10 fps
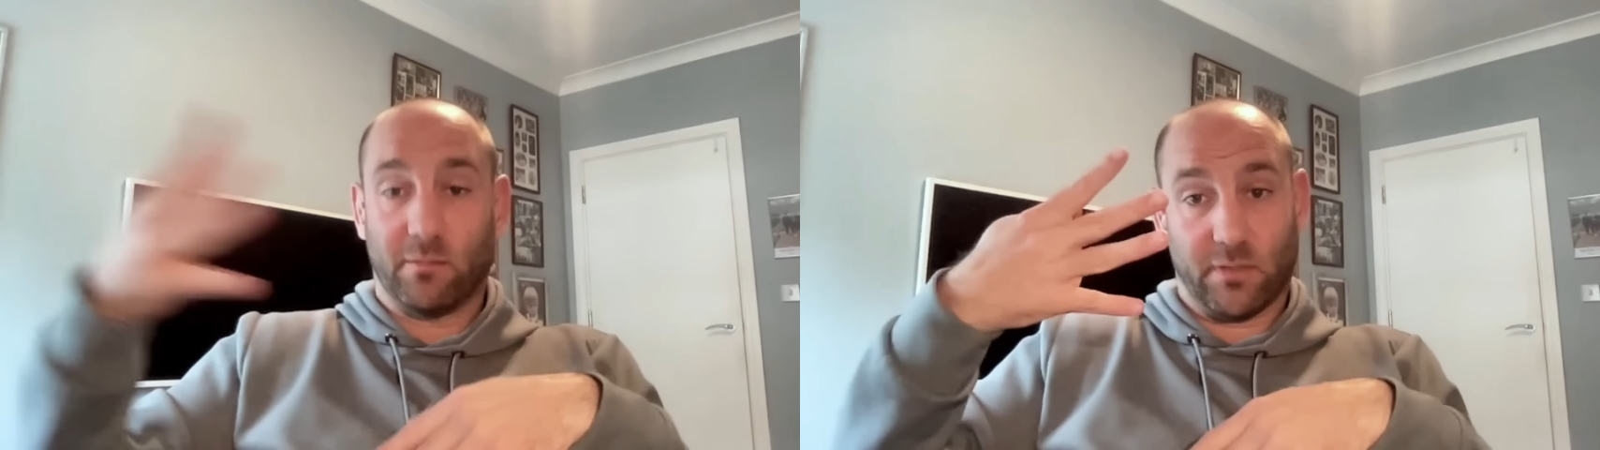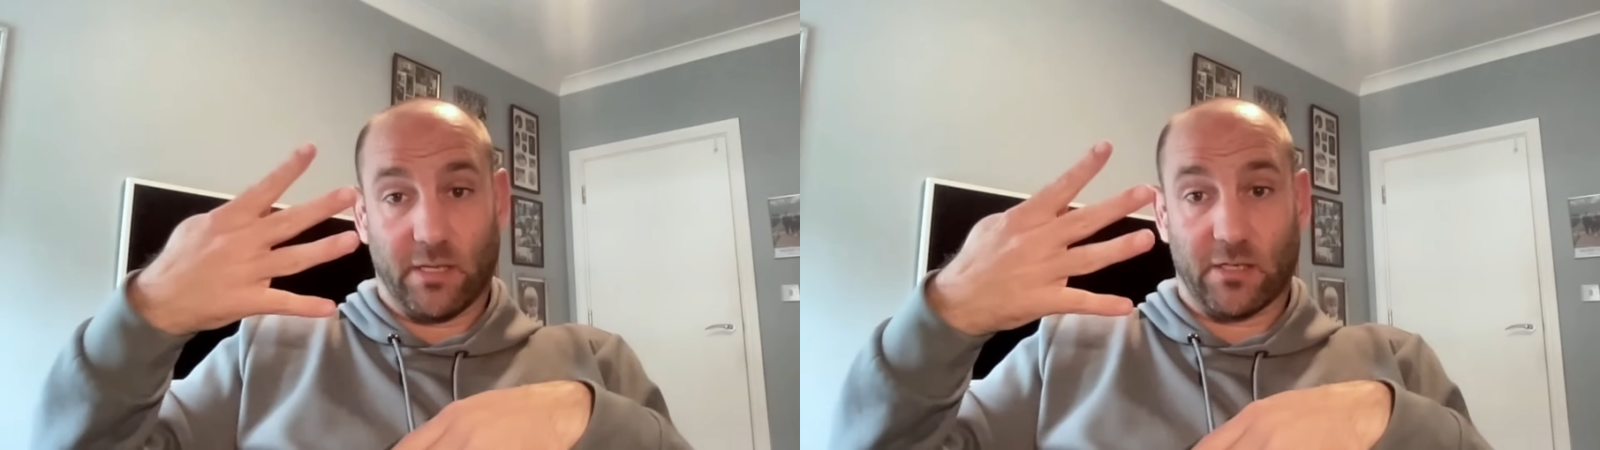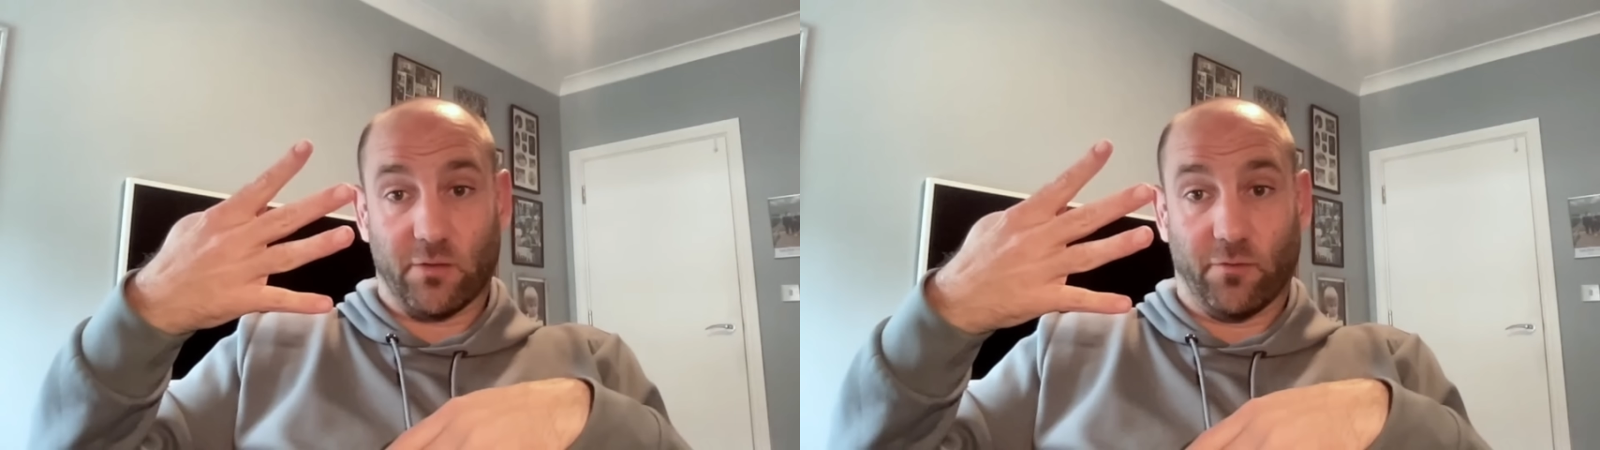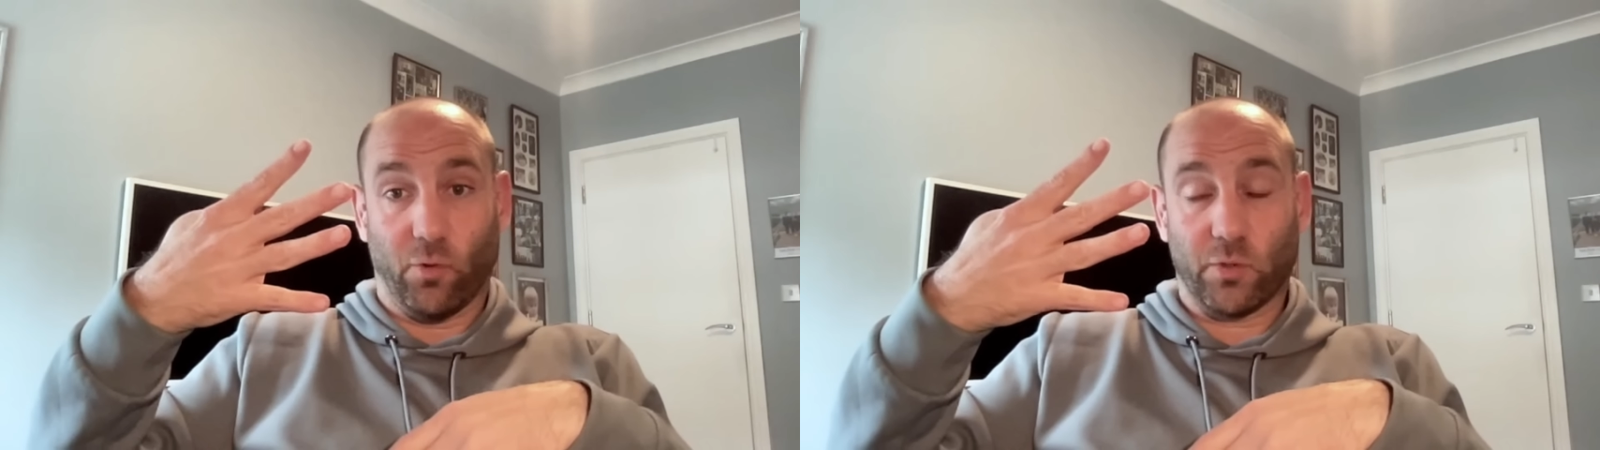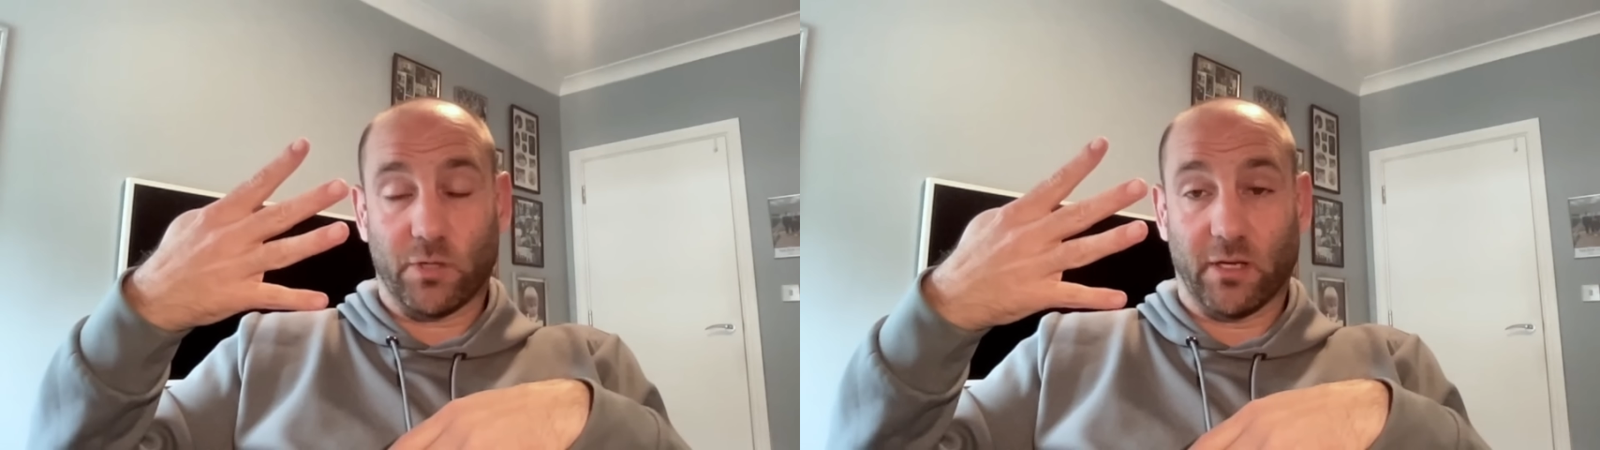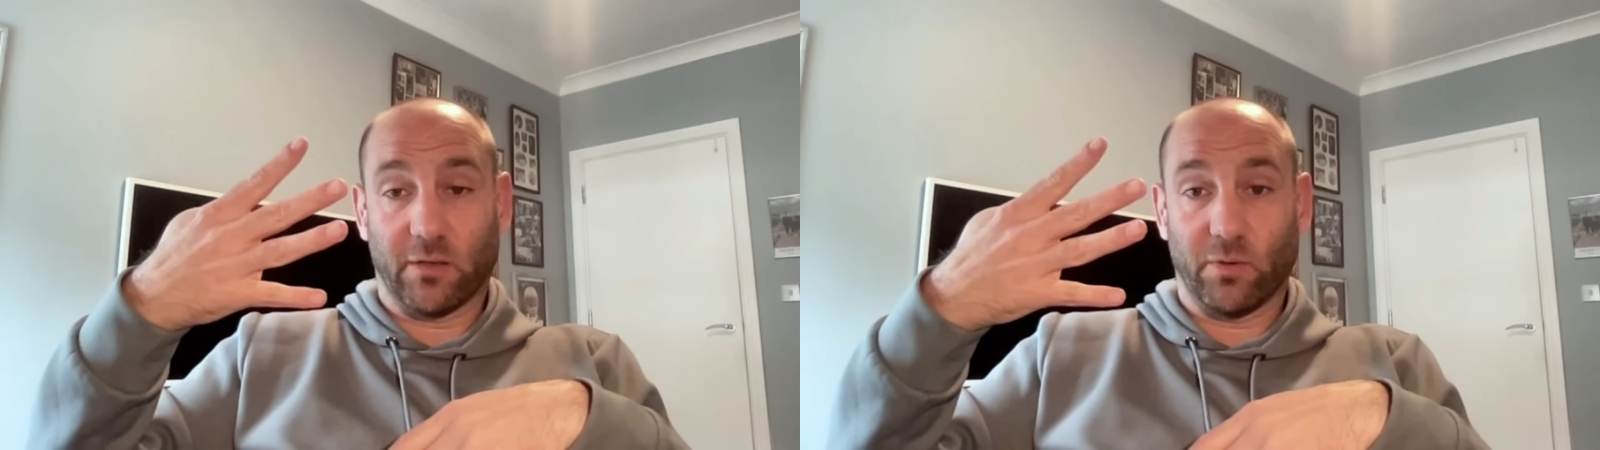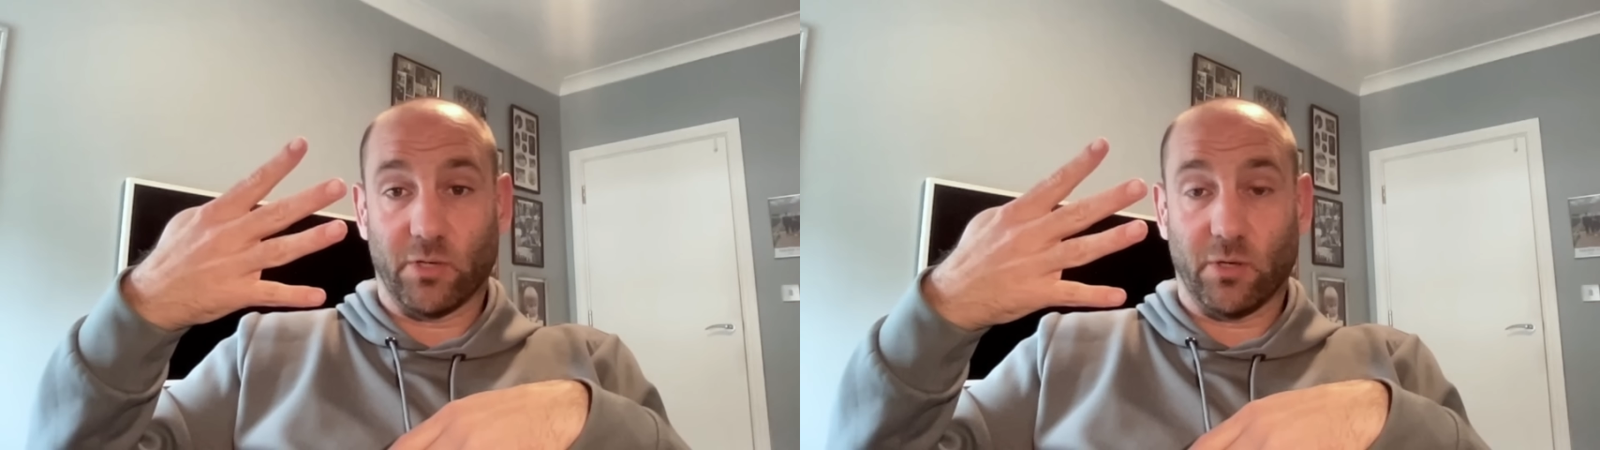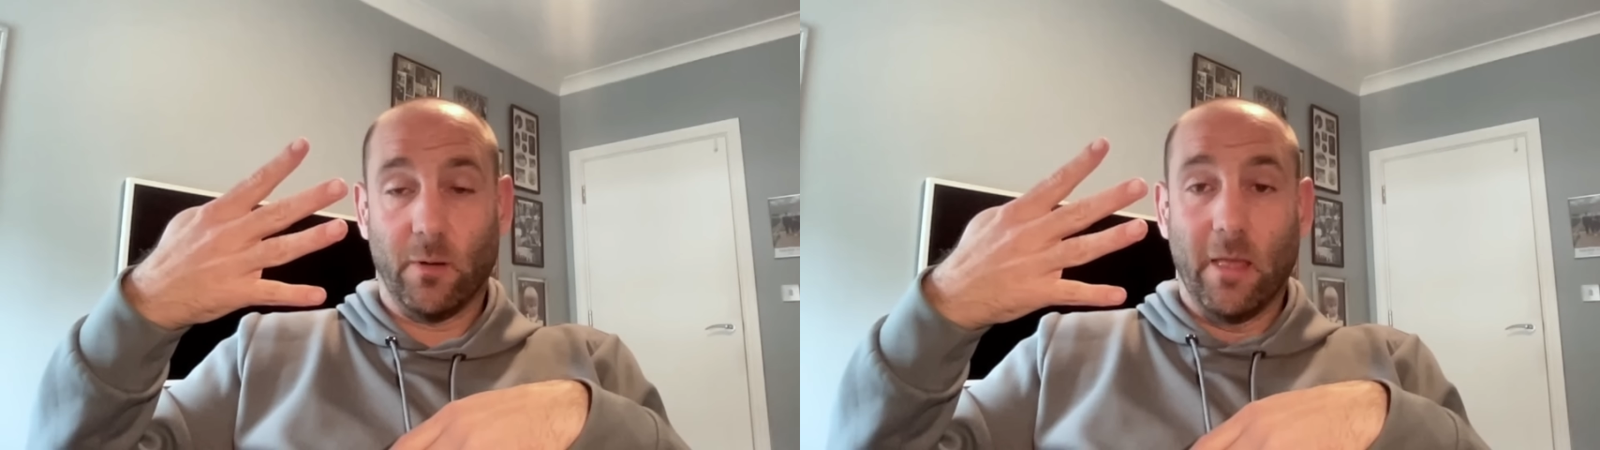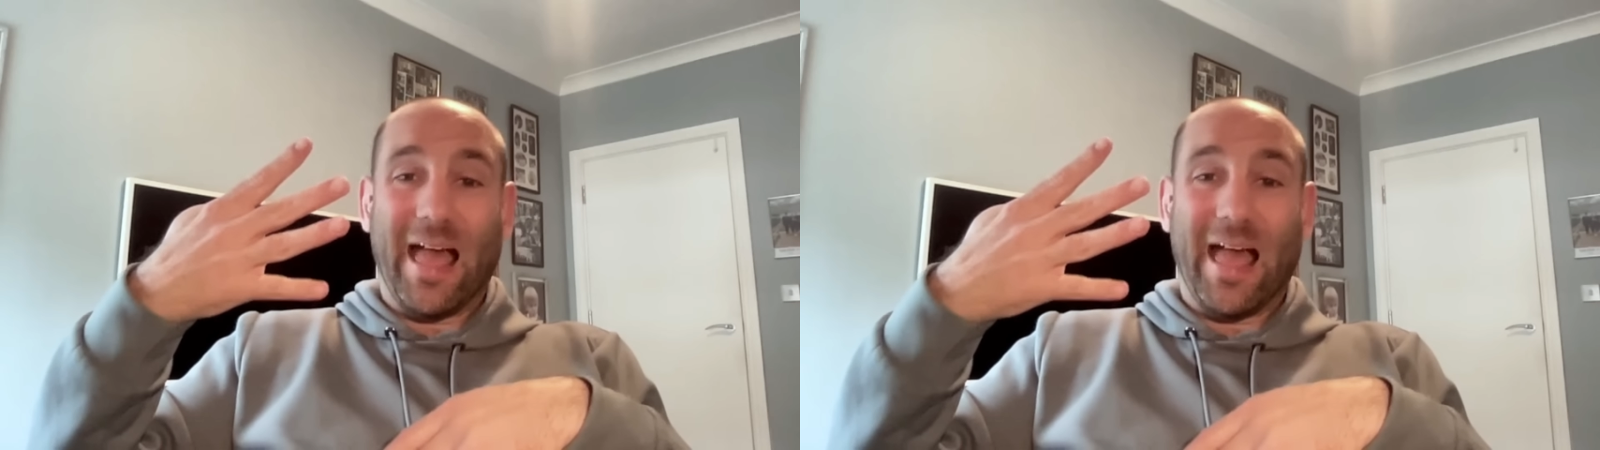So that's the fourth thing we do.